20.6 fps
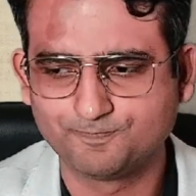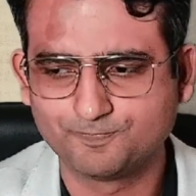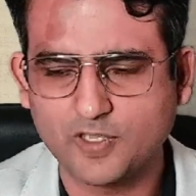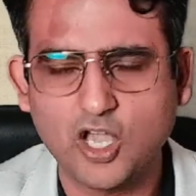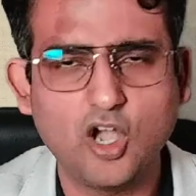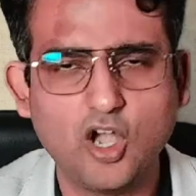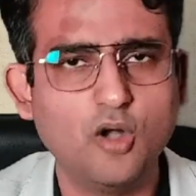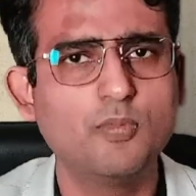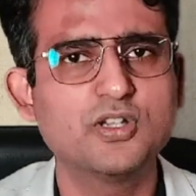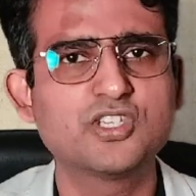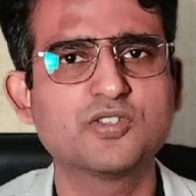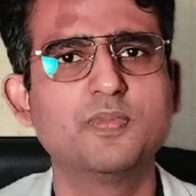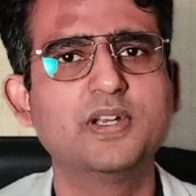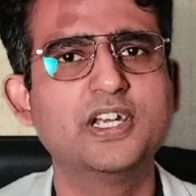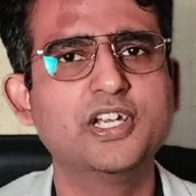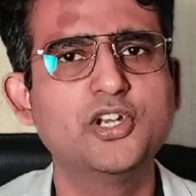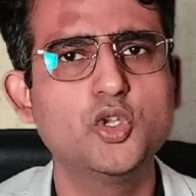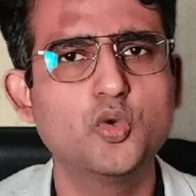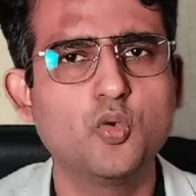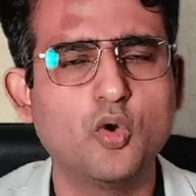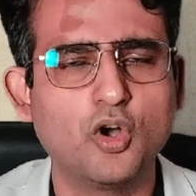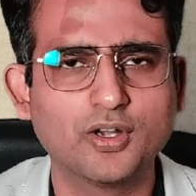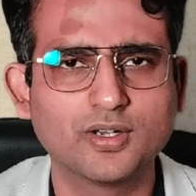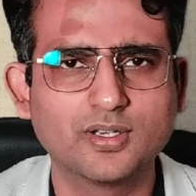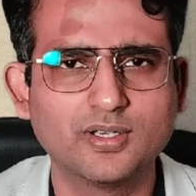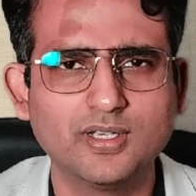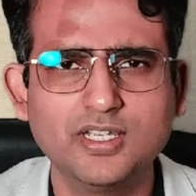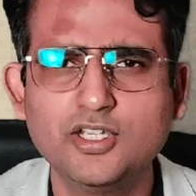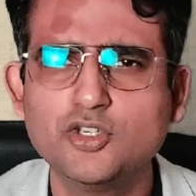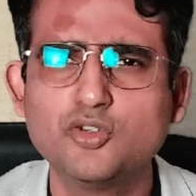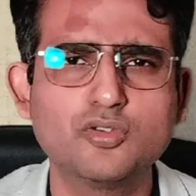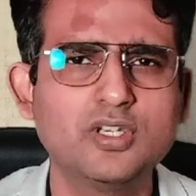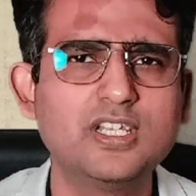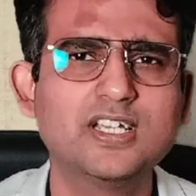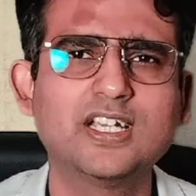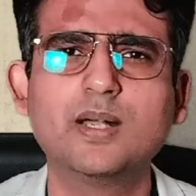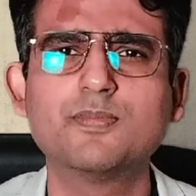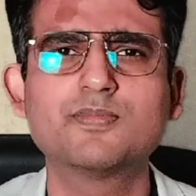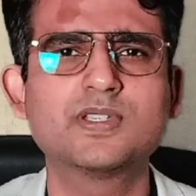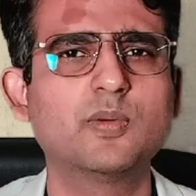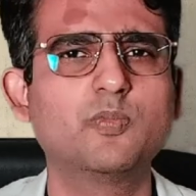how much money do you want, he usually
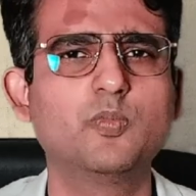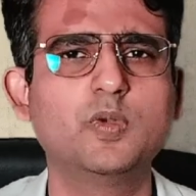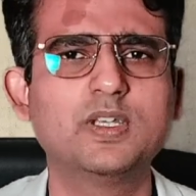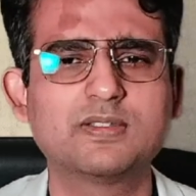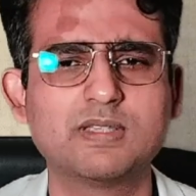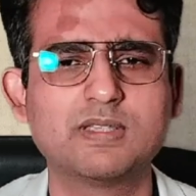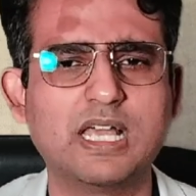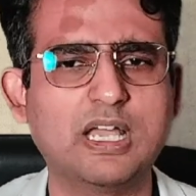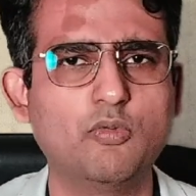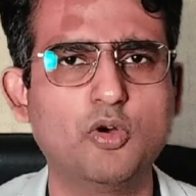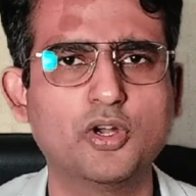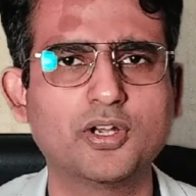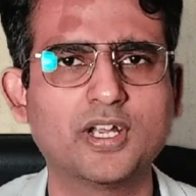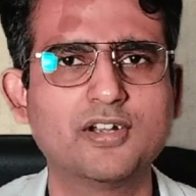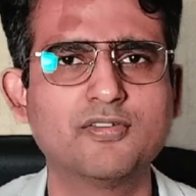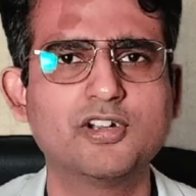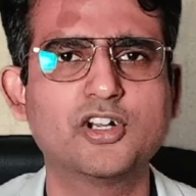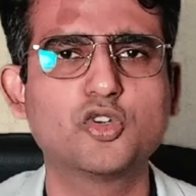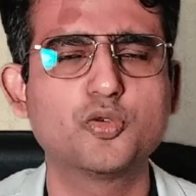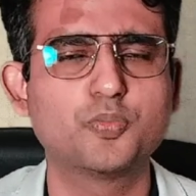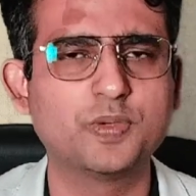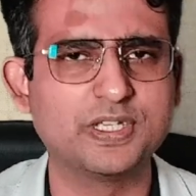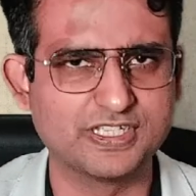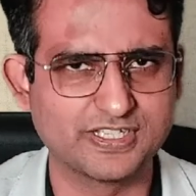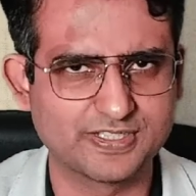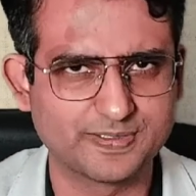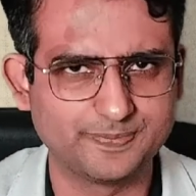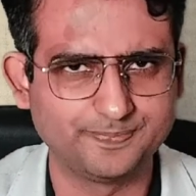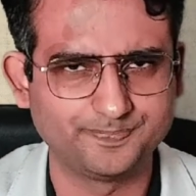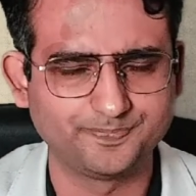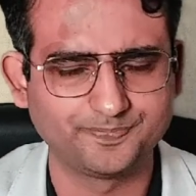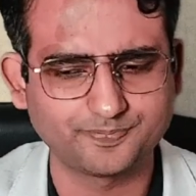comes up with I want 100 rupees.